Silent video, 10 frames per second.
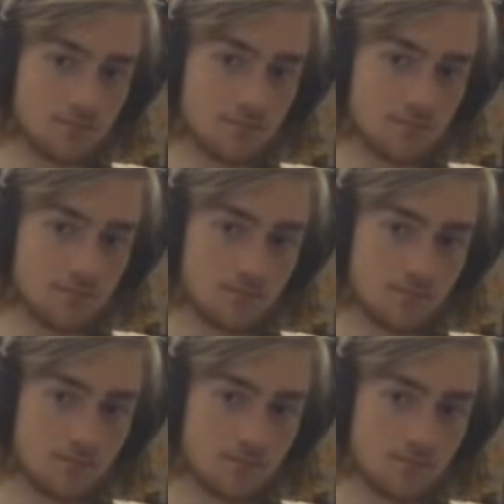
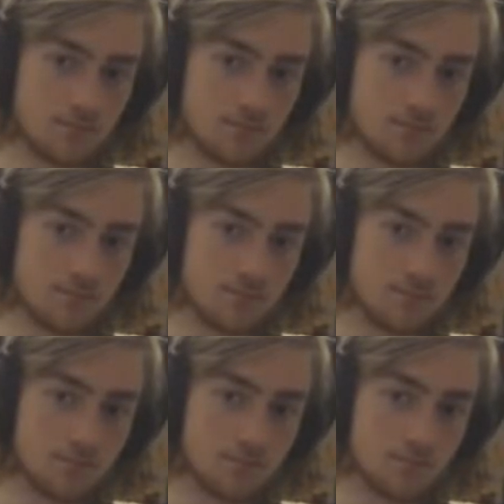
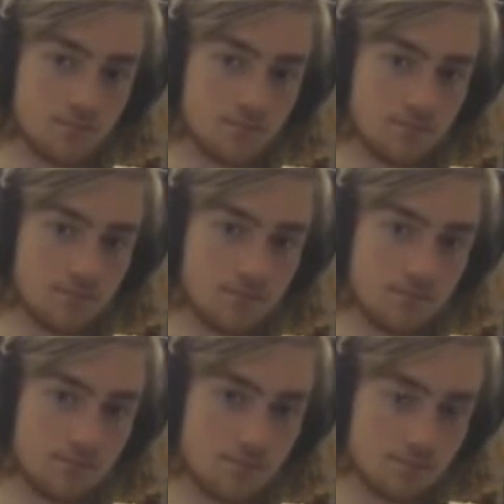
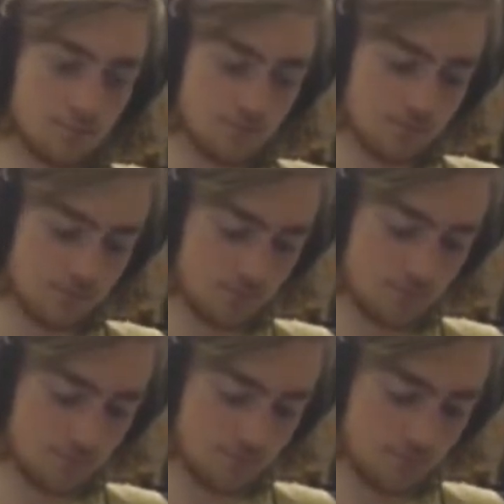
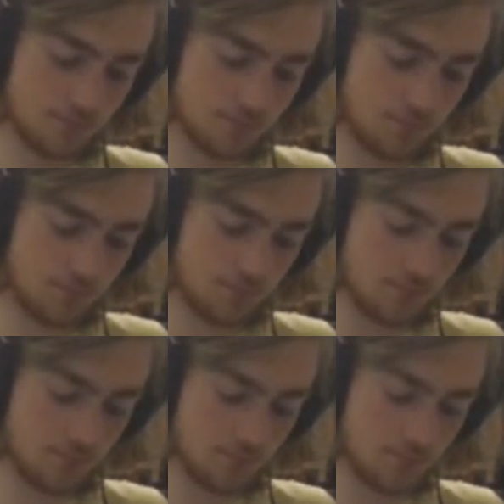
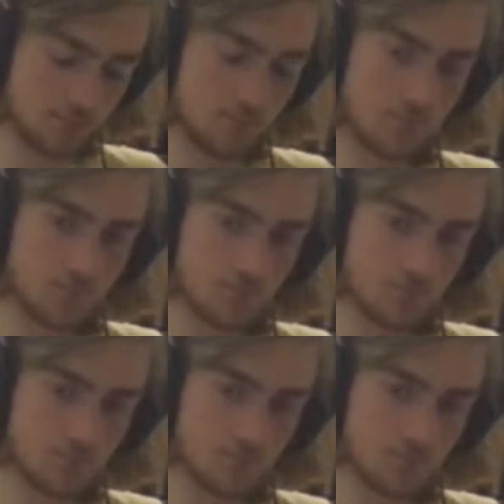[no speech]